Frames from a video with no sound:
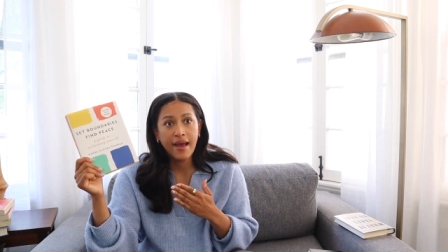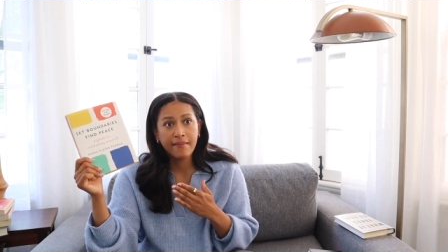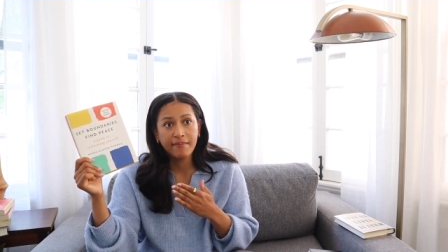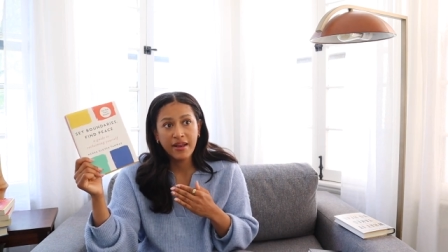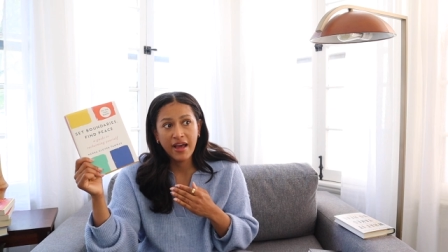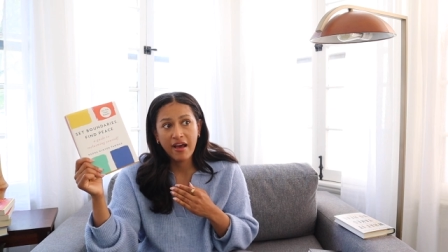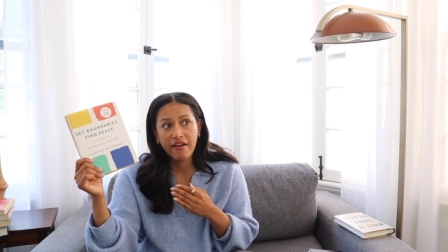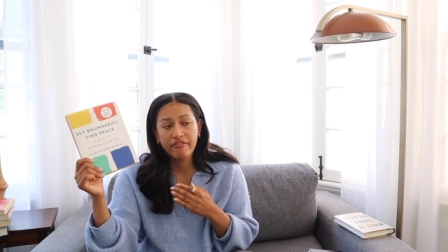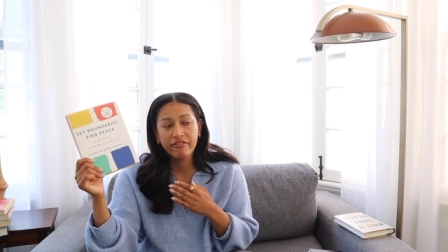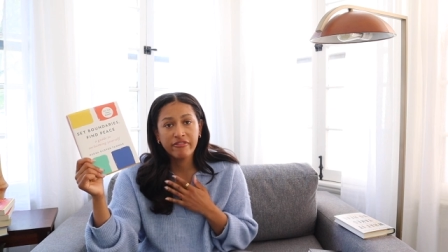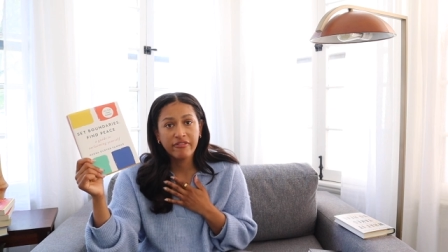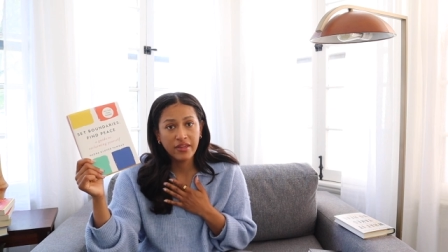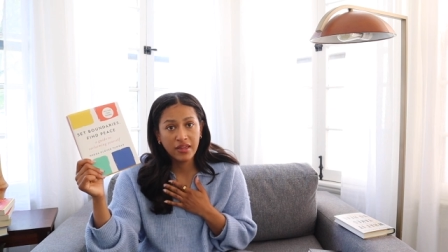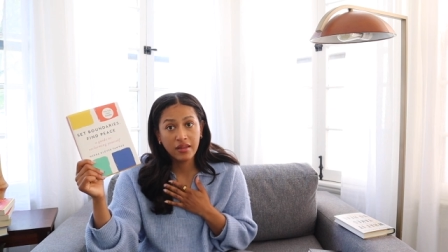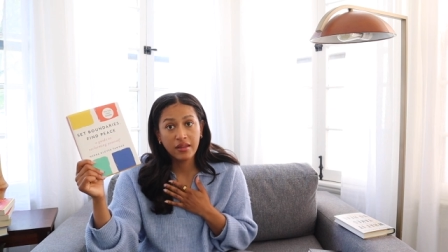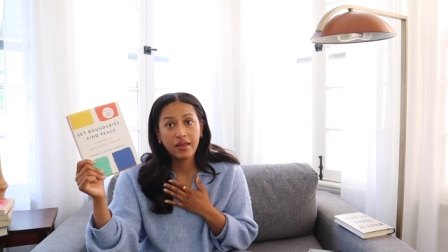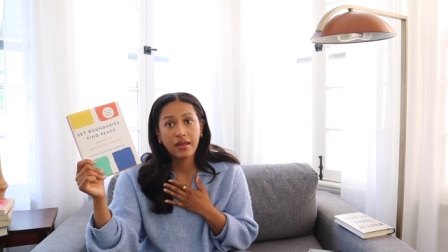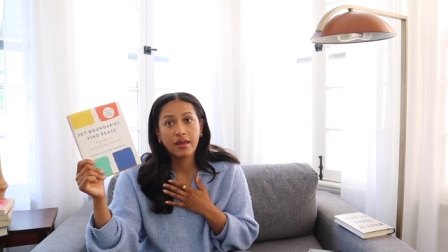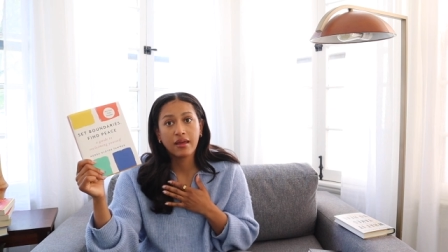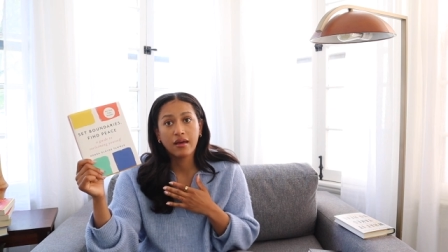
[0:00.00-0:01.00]
I'm not
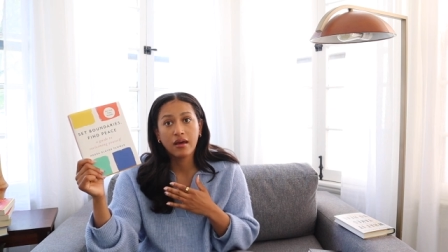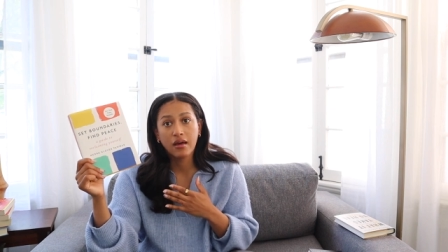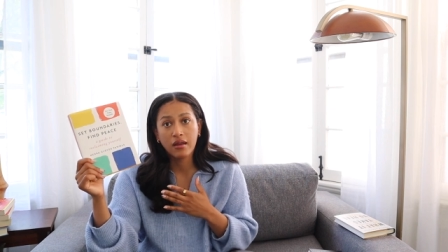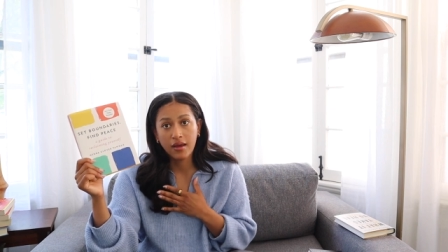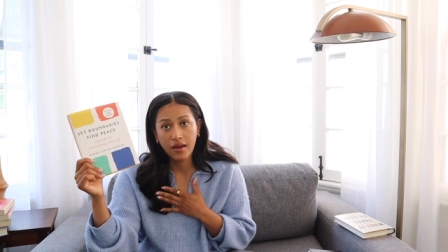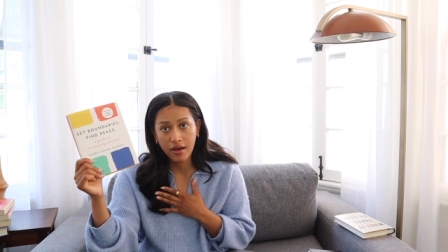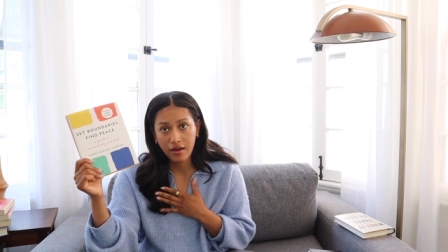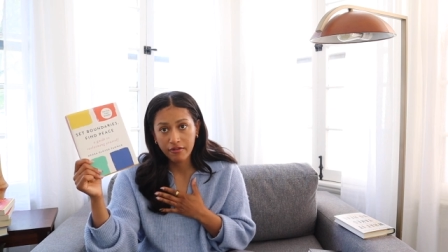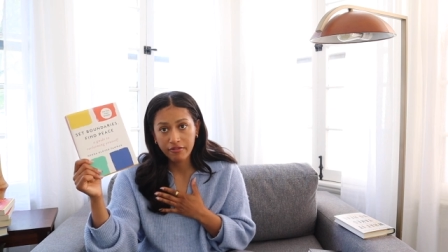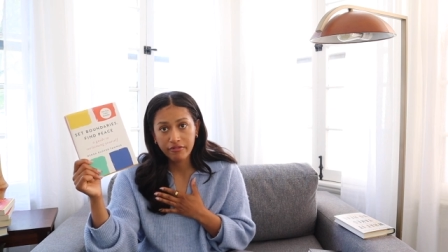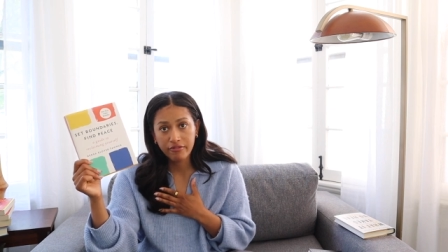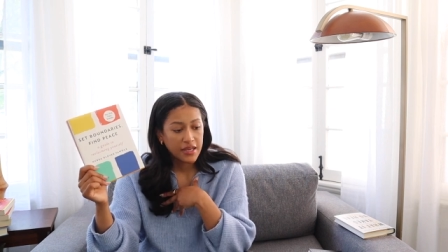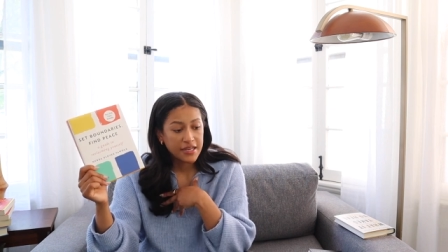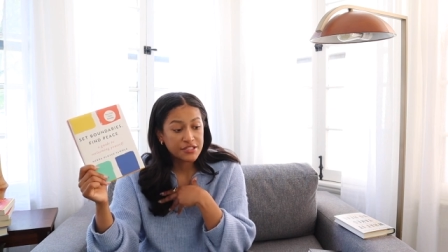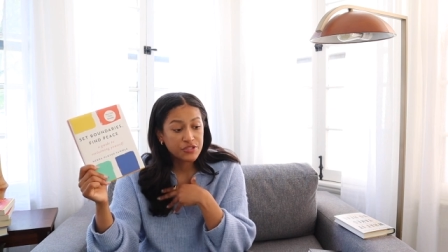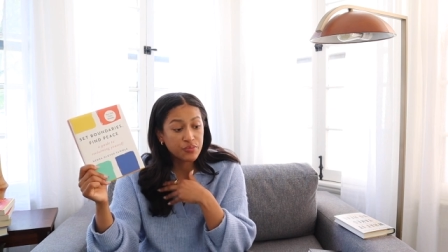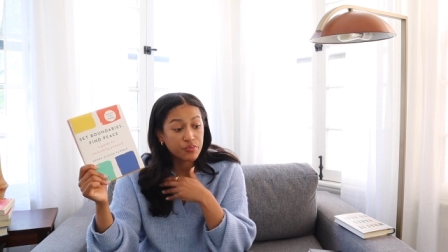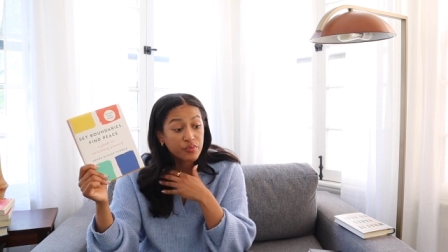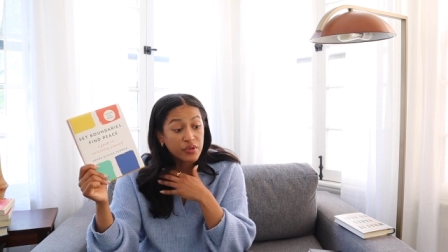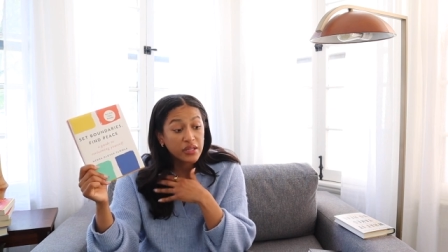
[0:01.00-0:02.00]
feeling enough.
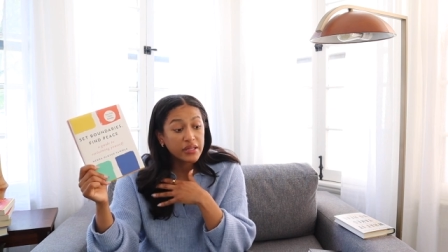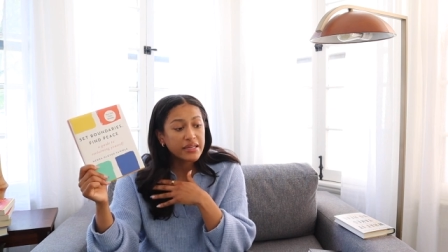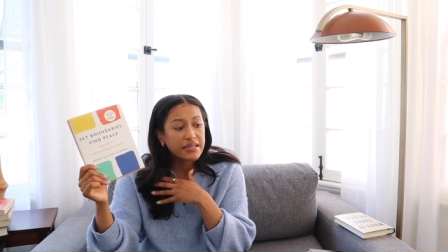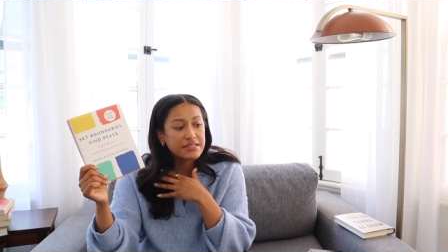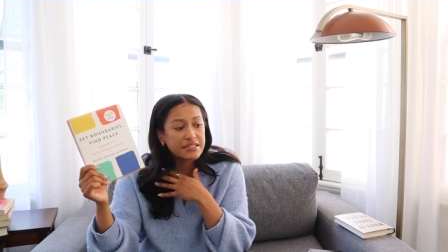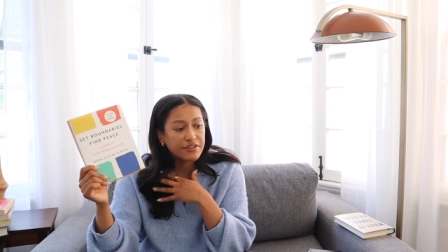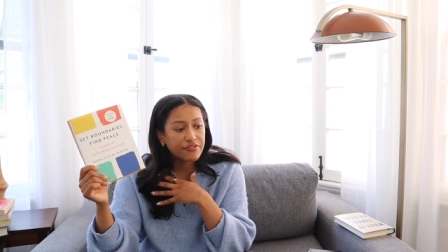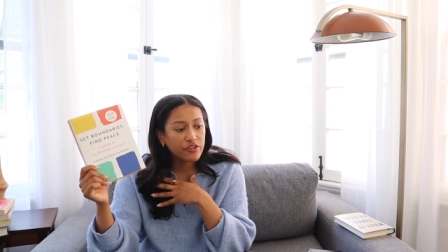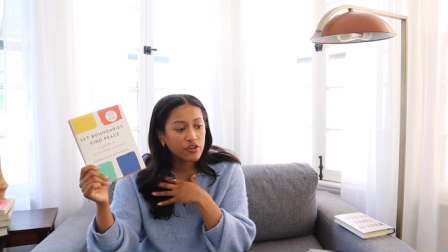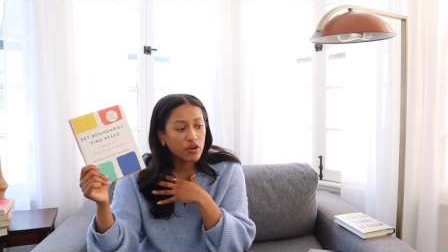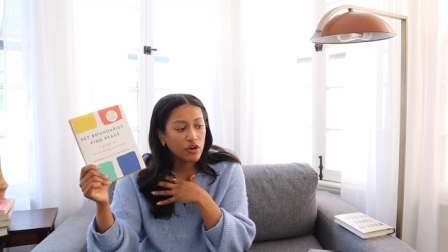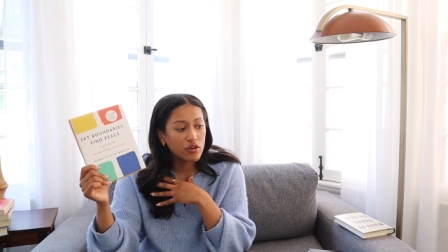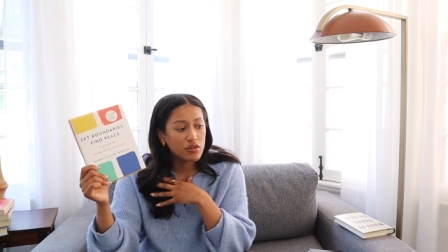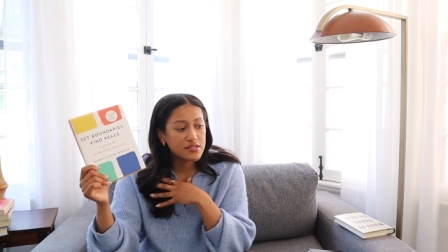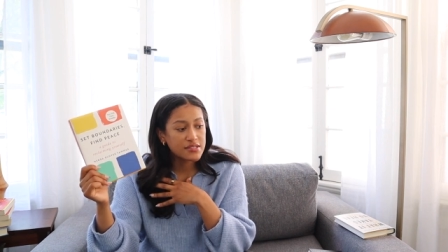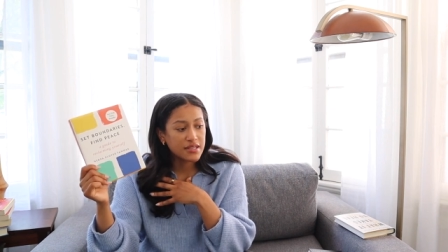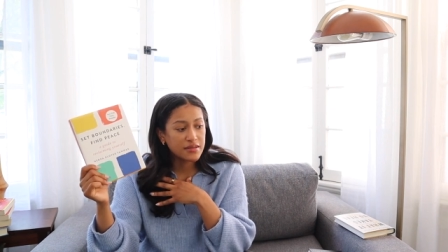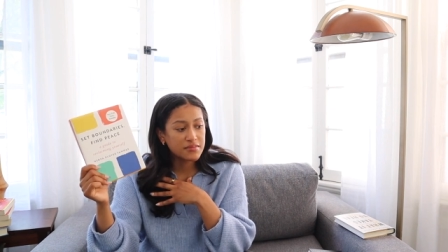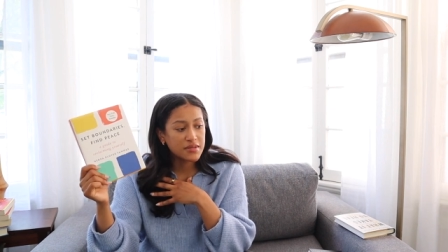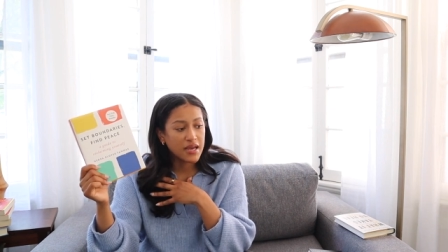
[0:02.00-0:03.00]
It's really
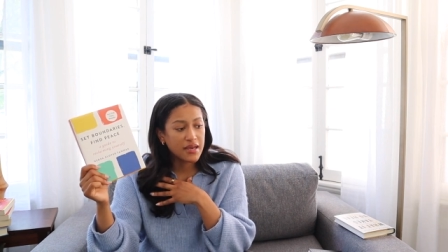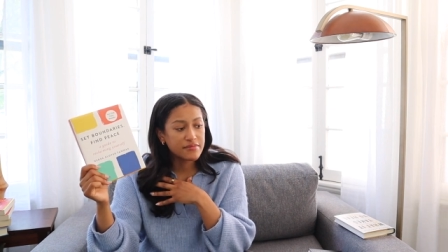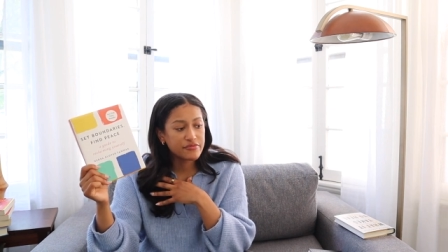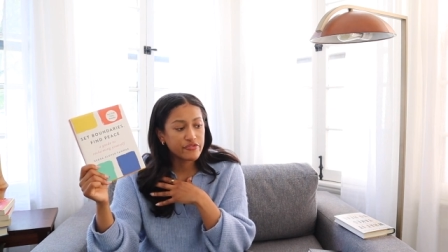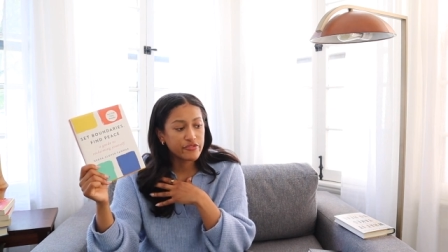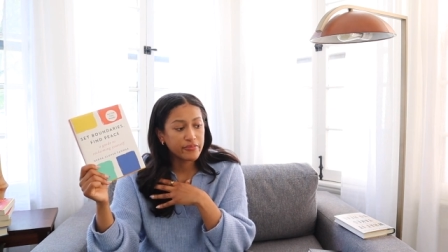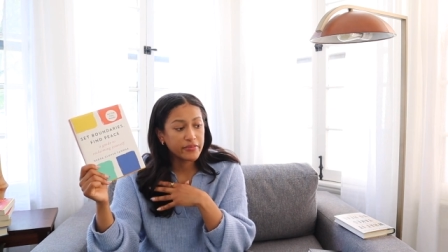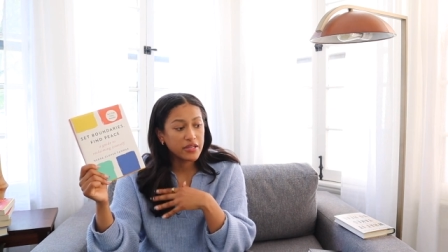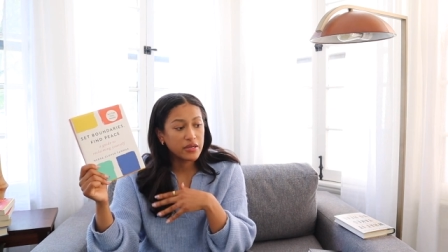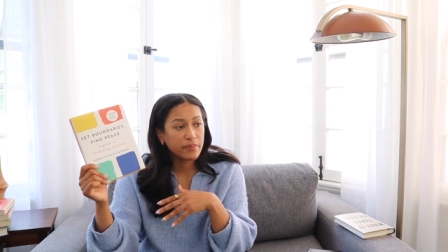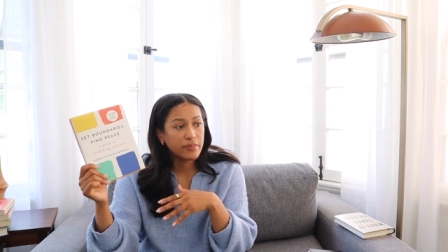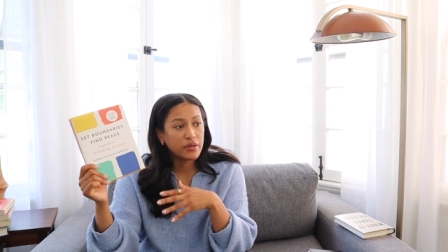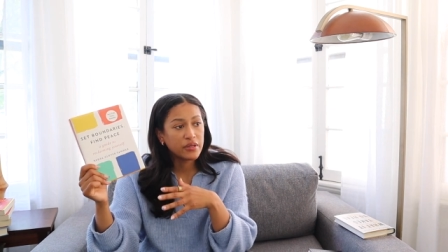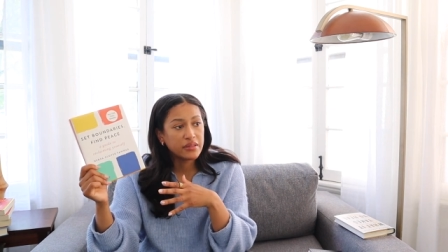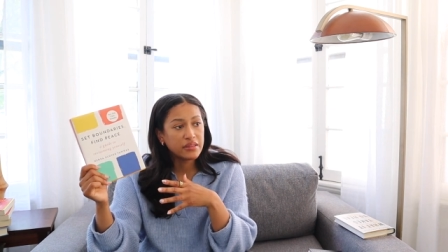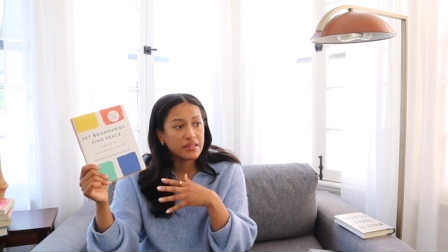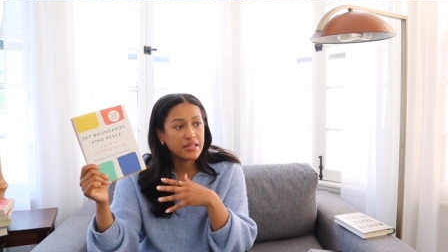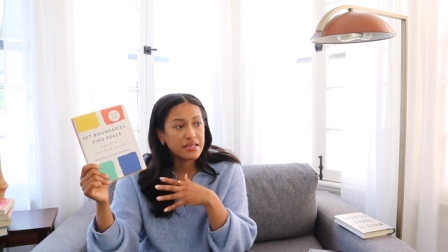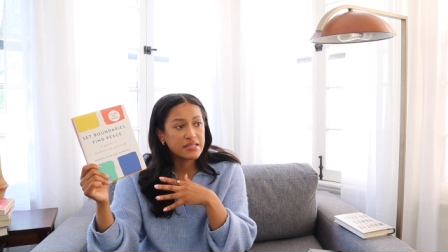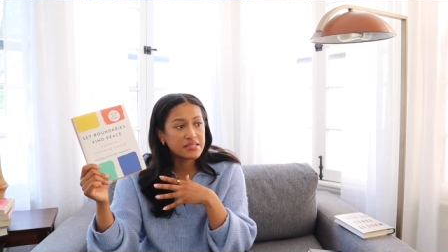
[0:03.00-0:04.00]
difficult sometimes for me to
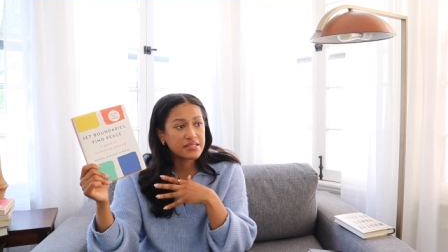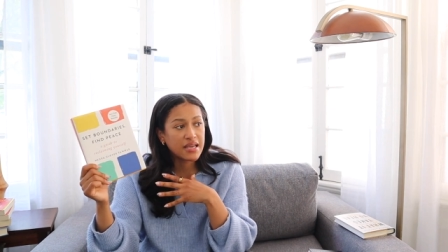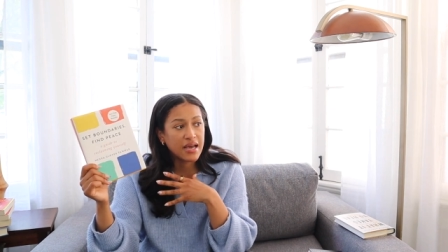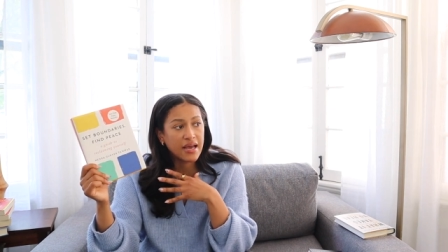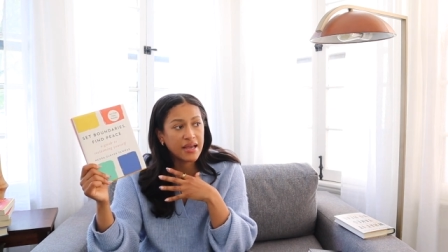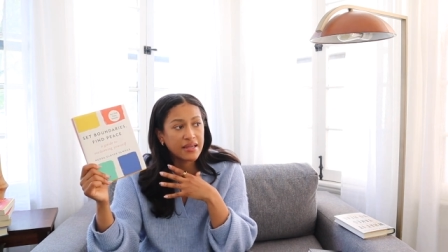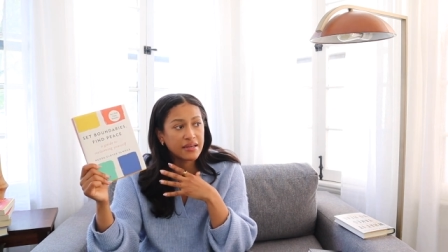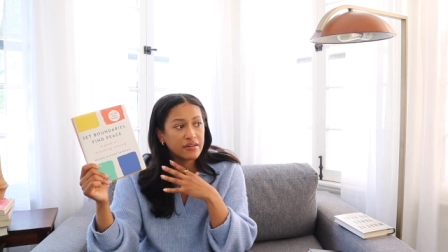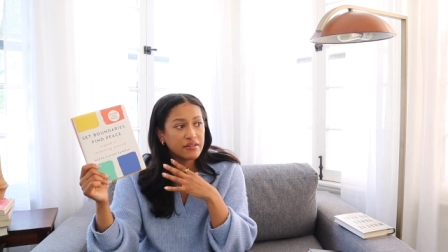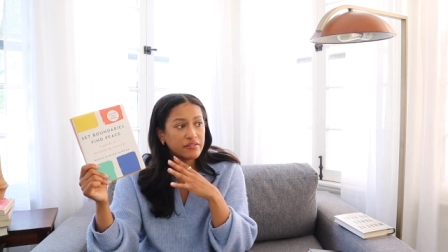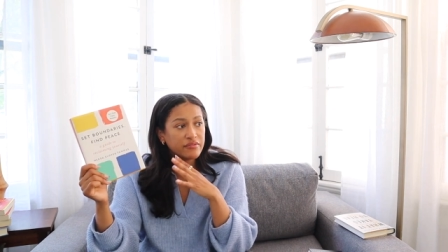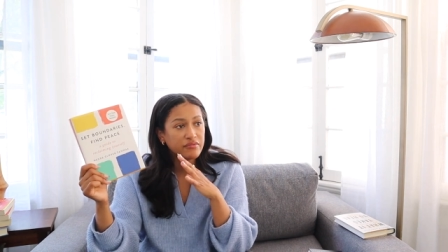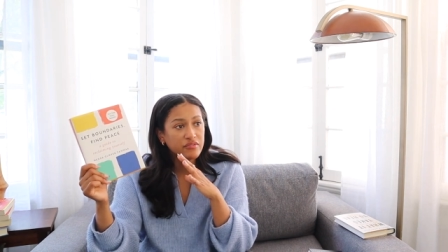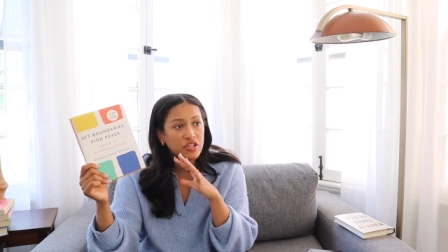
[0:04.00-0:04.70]
put these kind of,